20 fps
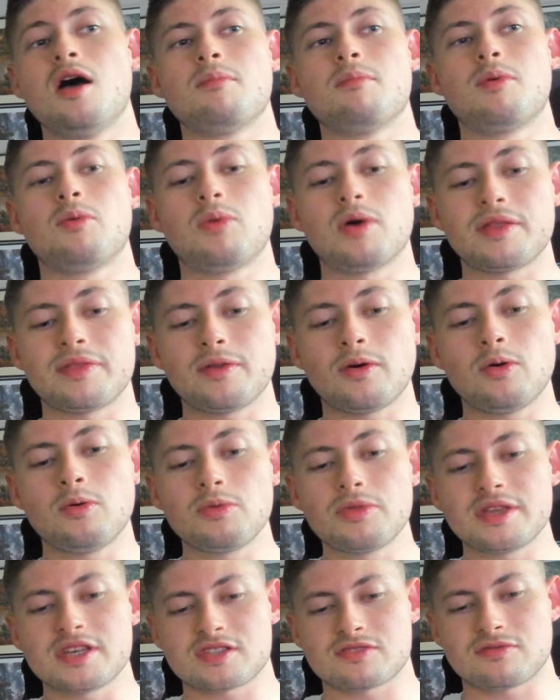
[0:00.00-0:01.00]
But what all
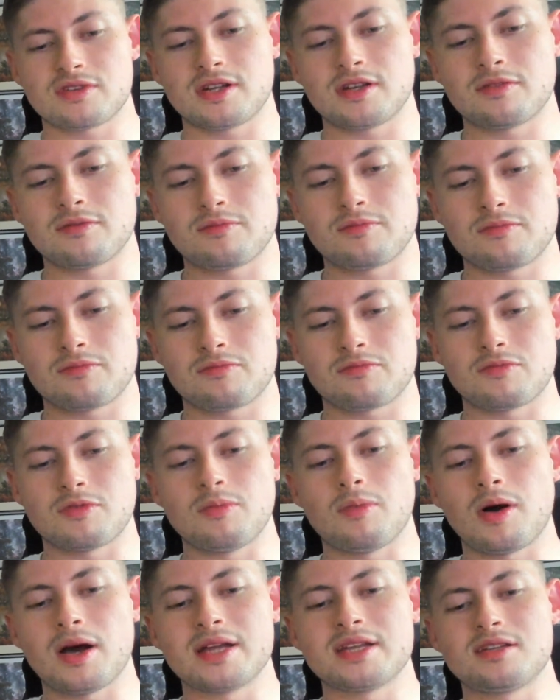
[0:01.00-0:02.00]
this really
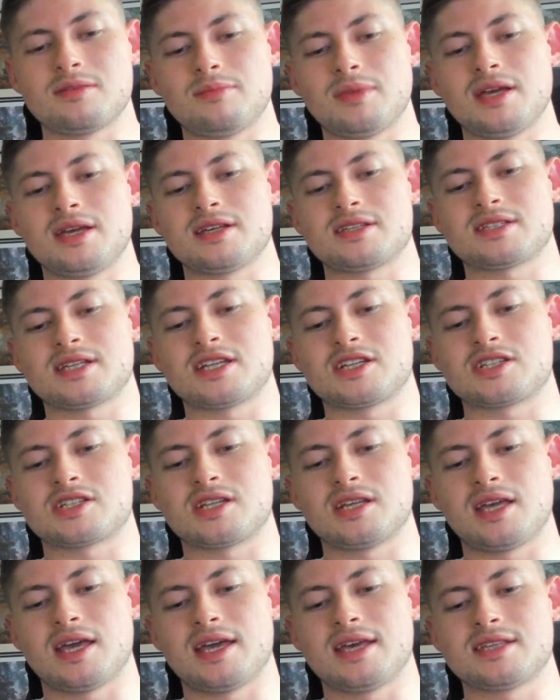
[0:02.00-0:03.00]
reminded me
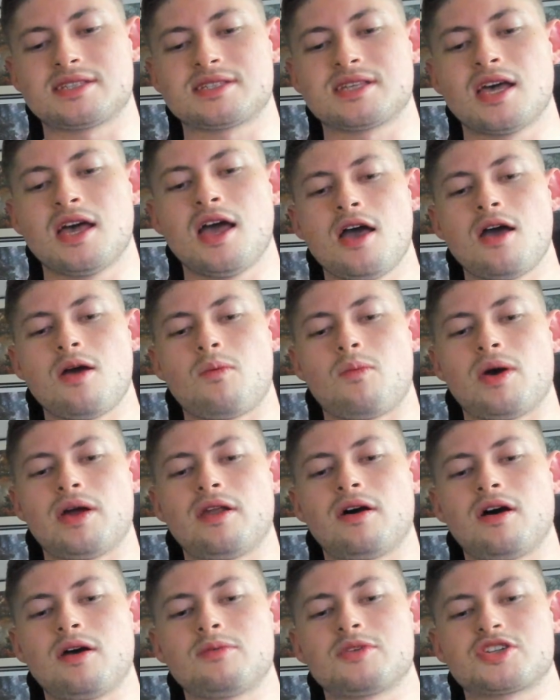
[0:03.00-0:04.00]
essentially is when
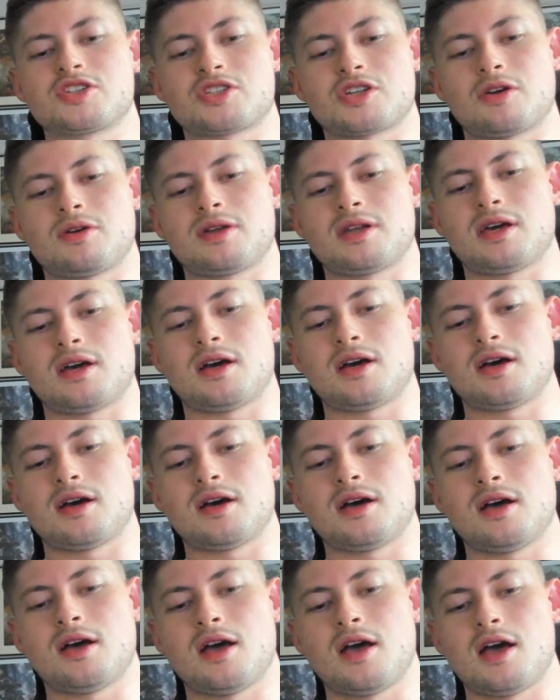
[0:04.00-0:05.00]
I was showing
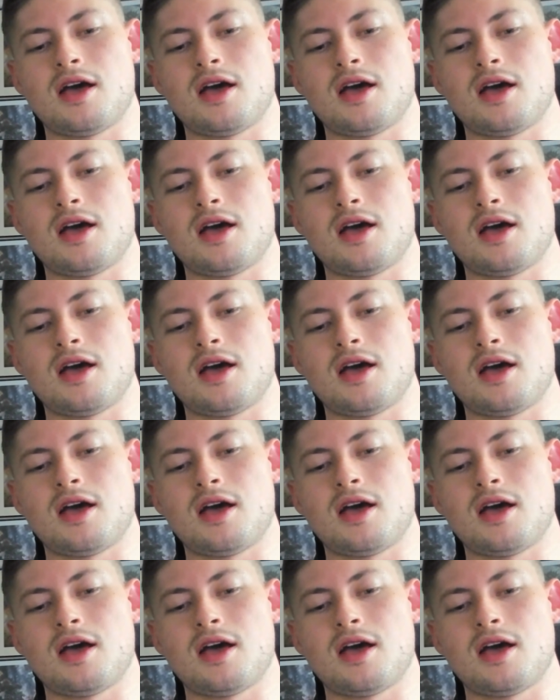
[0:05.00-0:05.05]
her